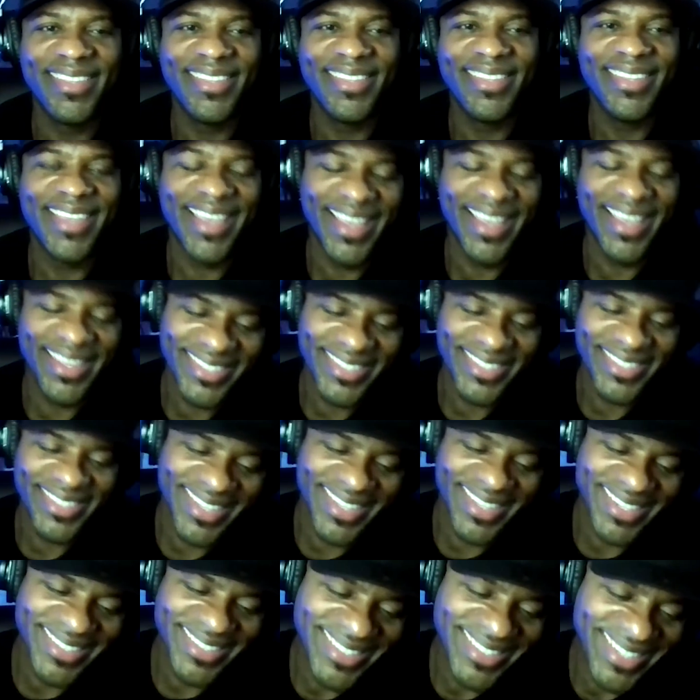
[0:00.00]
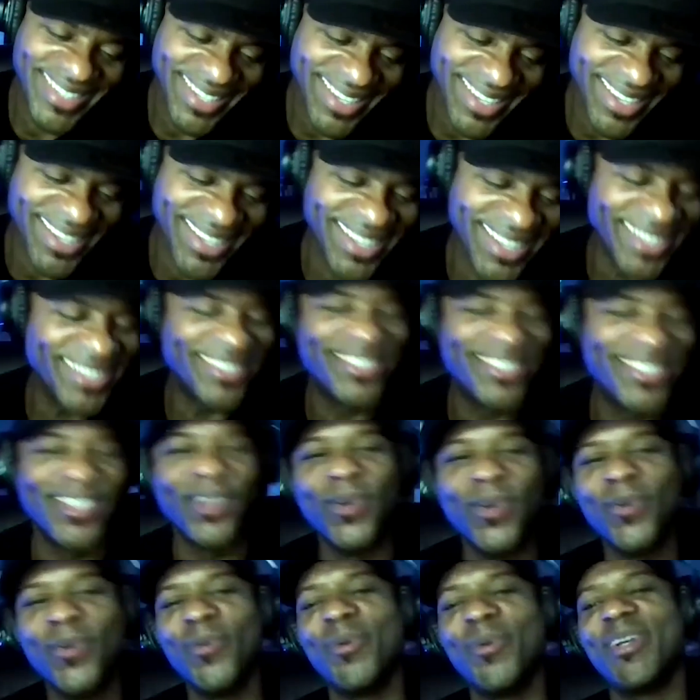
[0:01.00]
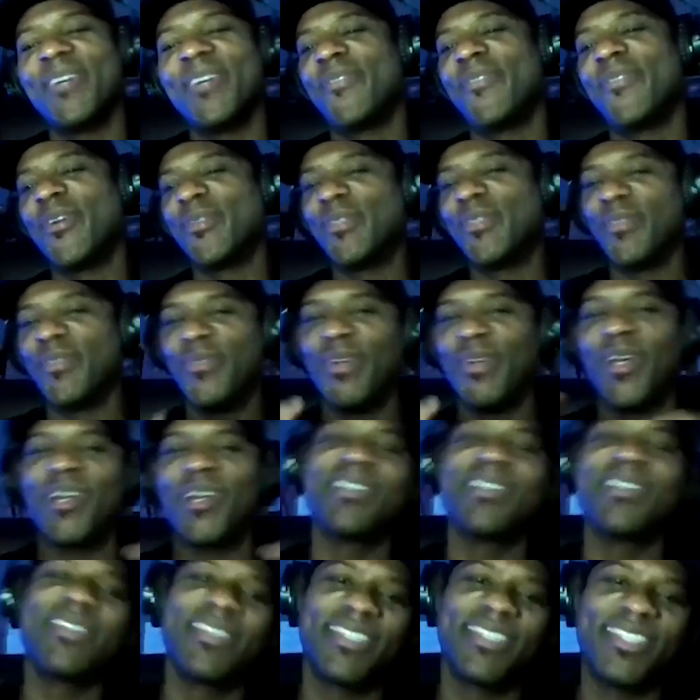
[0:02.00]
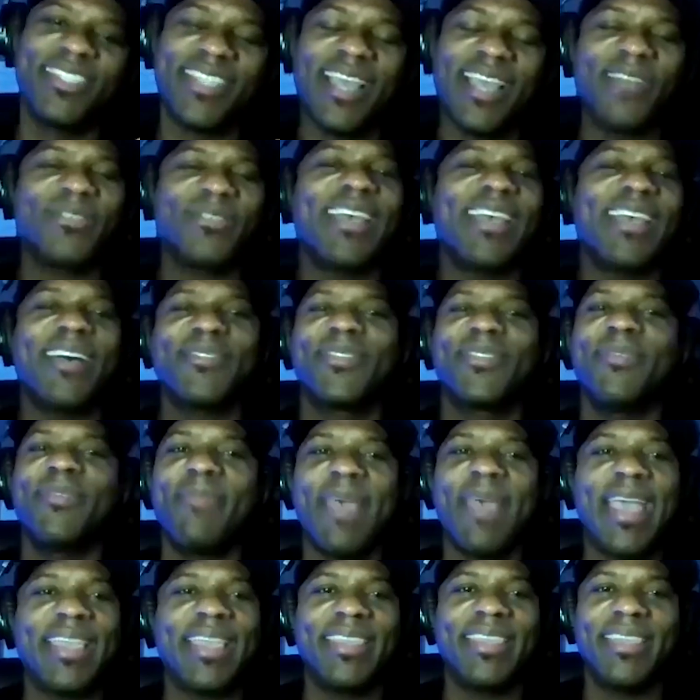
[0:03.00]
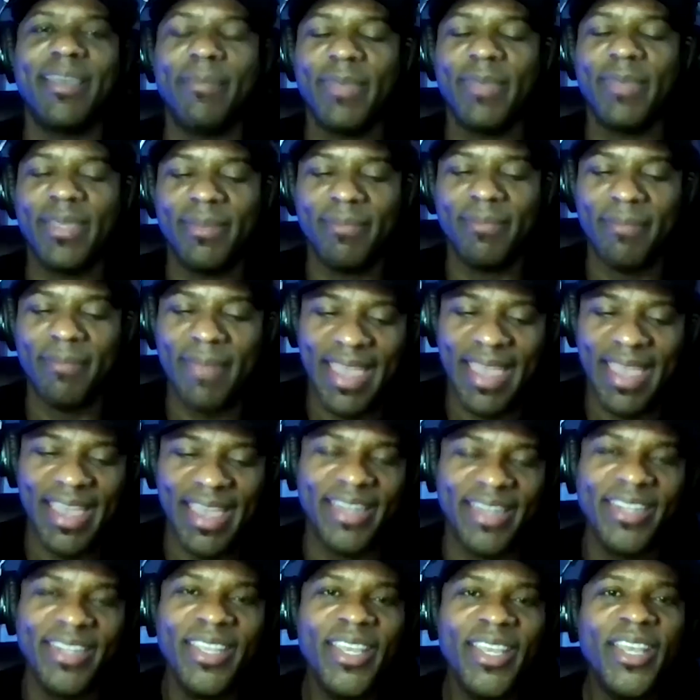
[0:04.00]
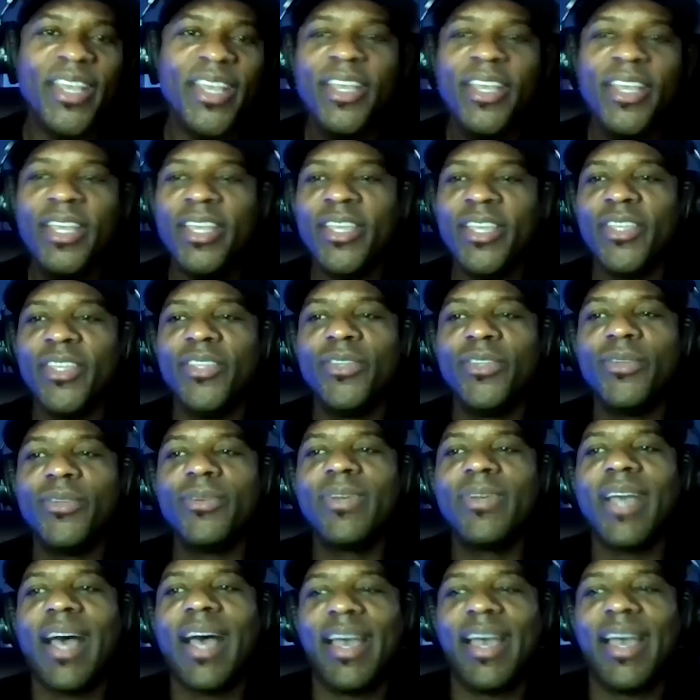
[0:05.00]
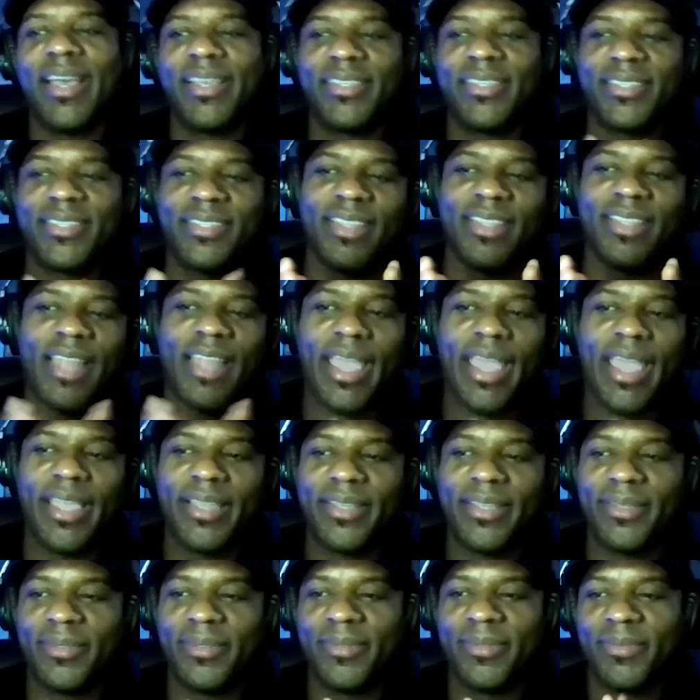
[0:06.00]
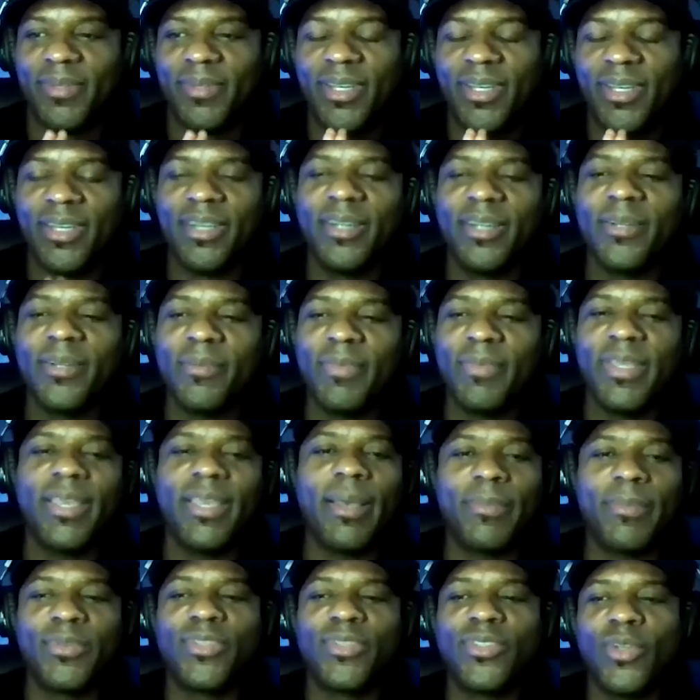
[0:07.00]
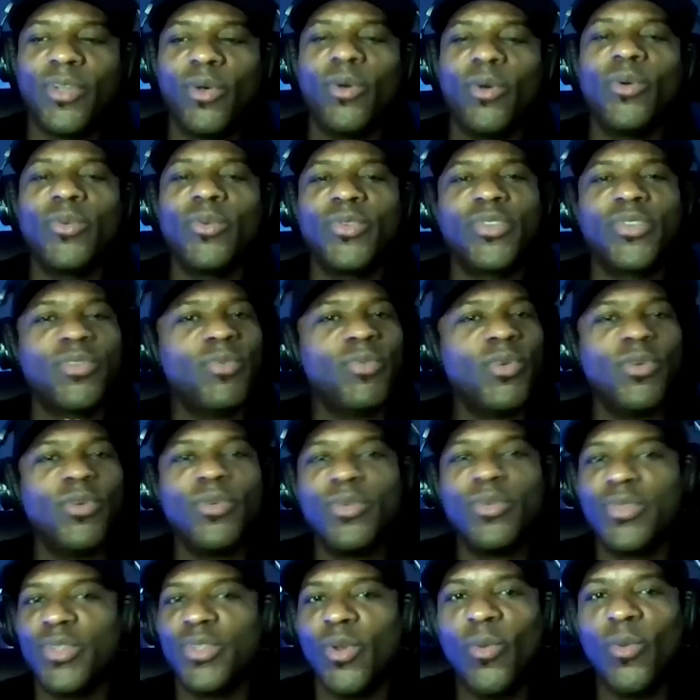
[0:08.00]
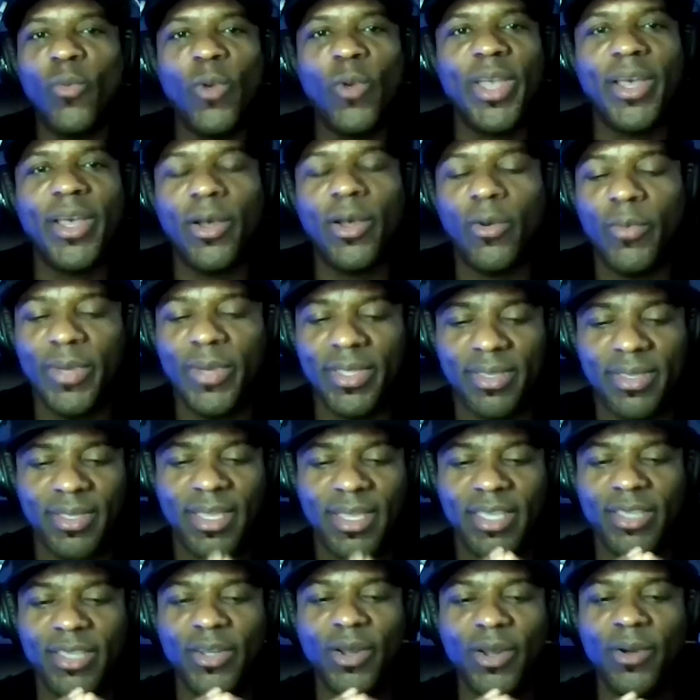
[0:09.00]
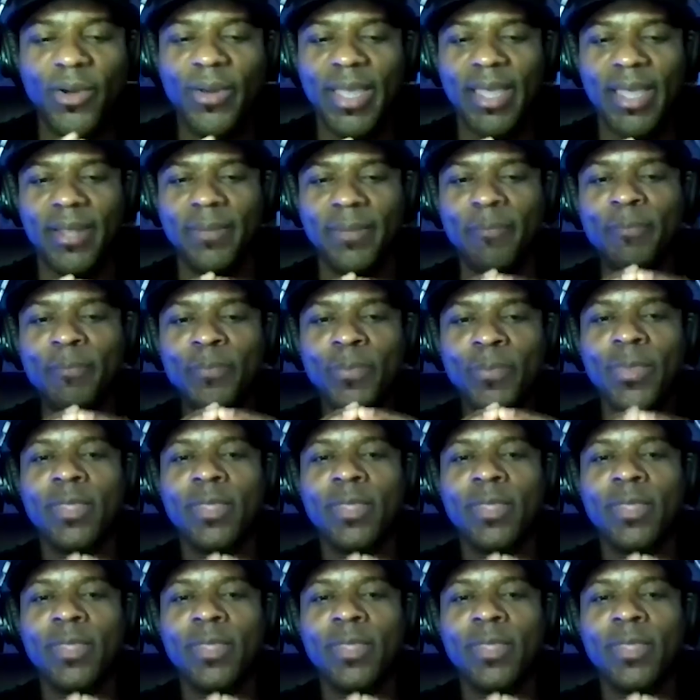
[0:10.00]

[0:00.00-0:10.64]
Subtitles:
Yes, indeed. So, well, first of all, shouts out to Mackie. I mean, man, you guys like hooked me up so smooth, so well with, and